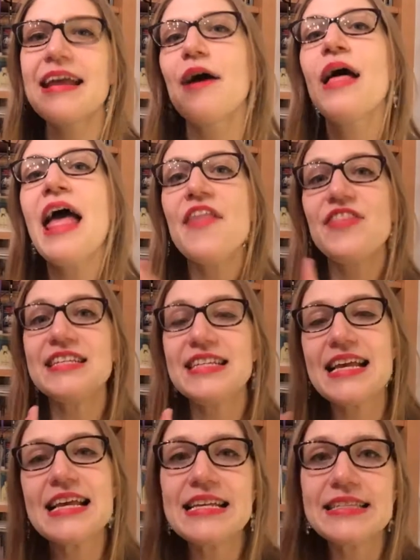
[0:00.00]
Now,
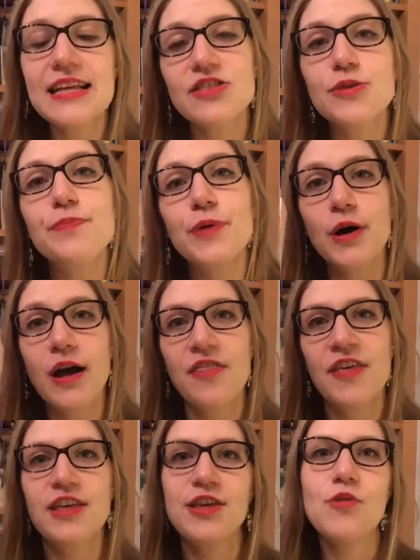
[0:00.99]
this is the book
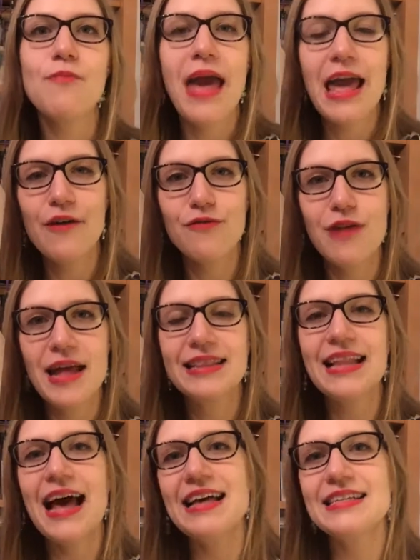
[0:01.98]
that you may have
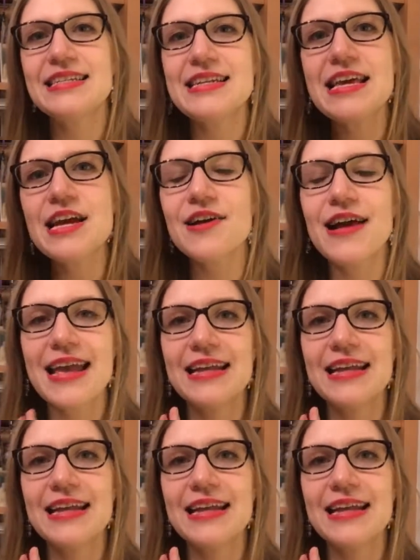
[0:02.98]
read last year.